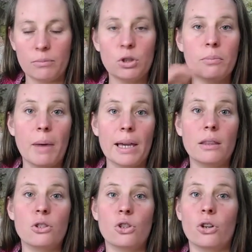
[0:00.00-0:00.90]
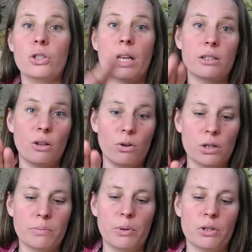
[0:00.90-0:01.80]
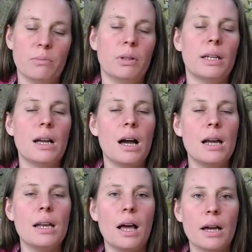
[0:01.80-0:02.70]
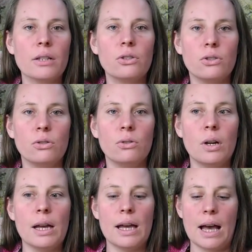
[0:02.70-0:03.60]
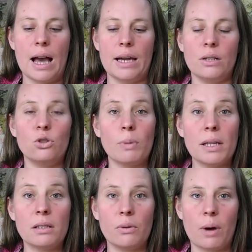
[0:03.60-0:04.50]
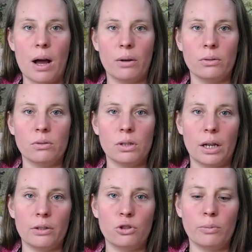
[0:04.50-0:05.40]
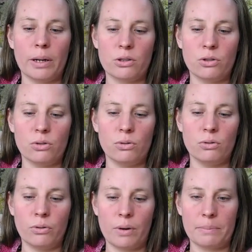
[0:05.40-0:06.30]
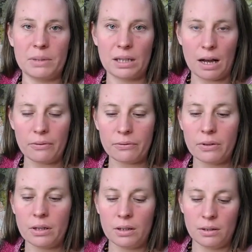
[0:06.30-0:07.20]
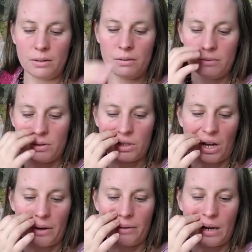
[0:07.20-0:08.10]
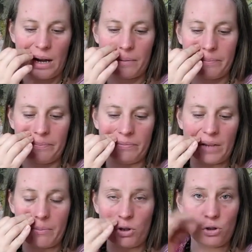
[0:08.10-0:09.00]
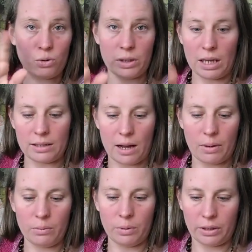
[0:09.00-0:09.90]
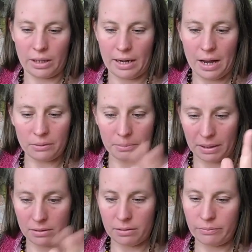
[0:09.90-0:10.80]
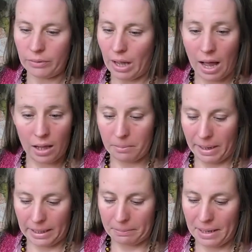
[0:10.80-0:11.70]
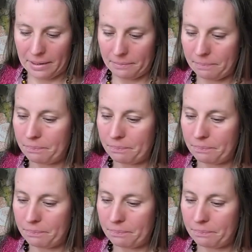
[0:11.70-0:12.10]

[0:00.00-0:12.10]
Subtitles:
to make the socks as long as possible. And I like to do a 20 round 2x2 ribbed cuff. So I'm not sure yet how I'll work that out, but I'll make a plan.